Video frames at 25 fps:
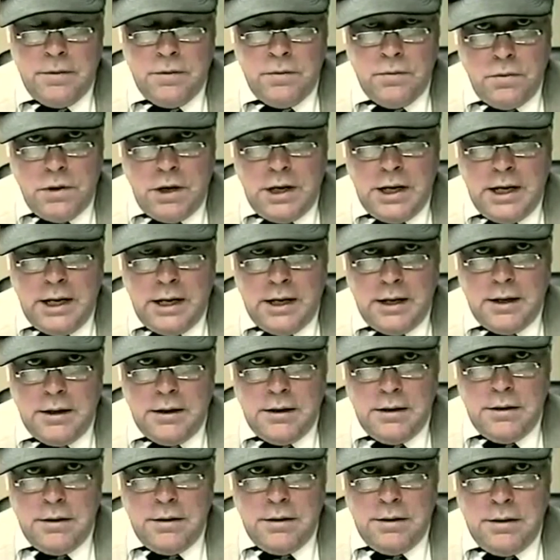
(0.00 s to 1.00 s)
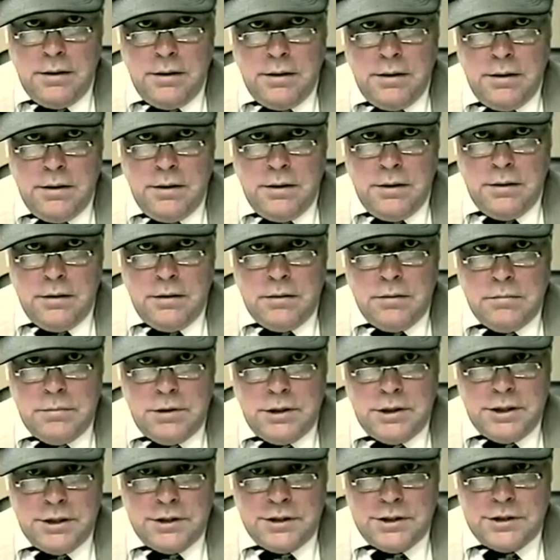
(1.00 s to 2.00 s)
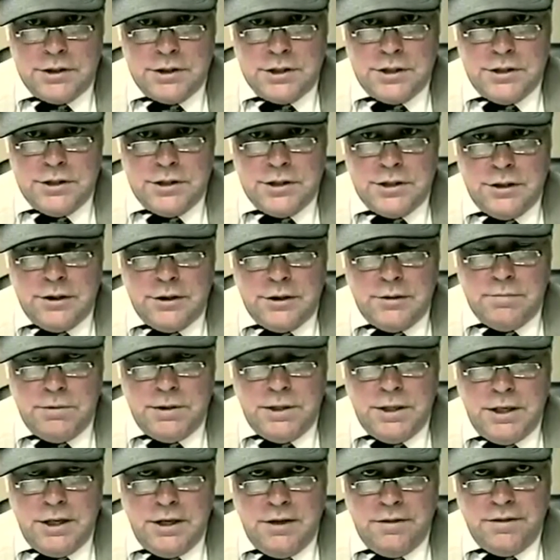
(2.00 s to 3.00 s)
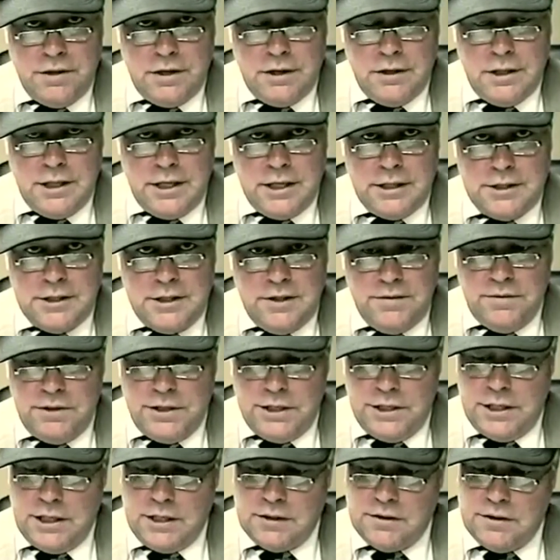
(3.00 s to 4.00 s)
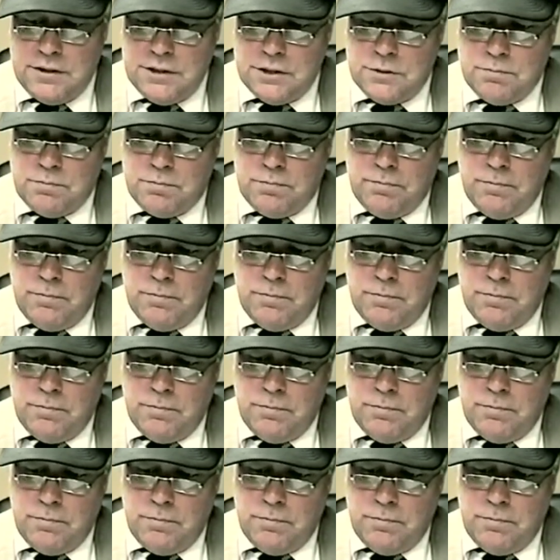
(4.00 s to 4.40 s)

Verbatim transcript: Why? Because it's considered to be unethical activity. Yet this